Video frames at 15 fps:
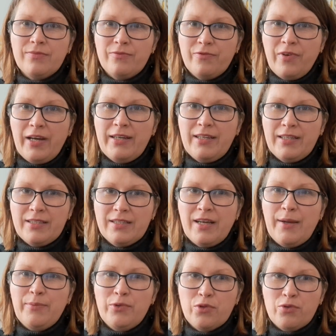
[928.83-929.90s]
finding a
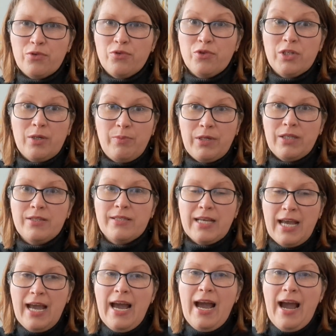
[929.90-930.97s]
time to crochet, because
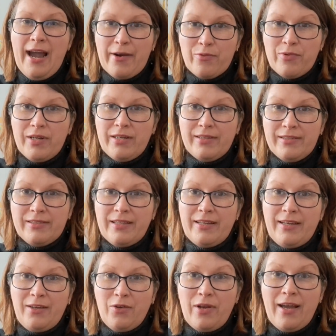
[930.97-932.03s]
I realize that I
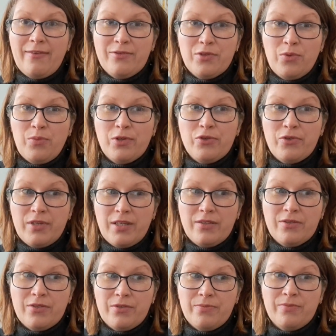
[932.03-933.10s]
don't have so much
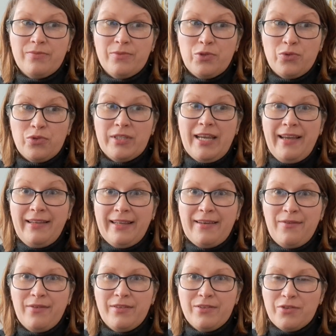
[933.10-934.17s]
things to sell
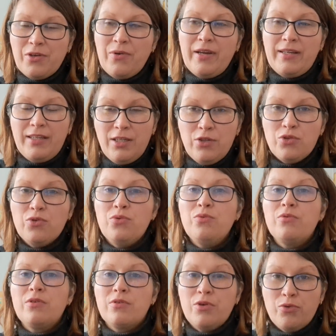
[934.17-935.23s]
even, so I need to
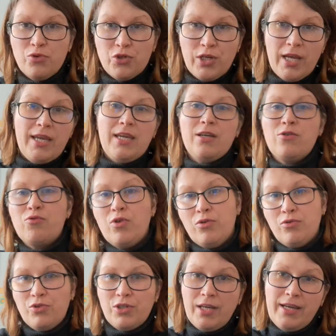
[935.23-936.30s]
crochet,
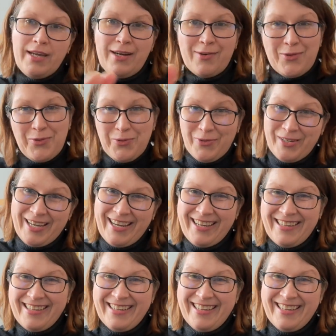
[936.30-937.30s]
crochet, crochet.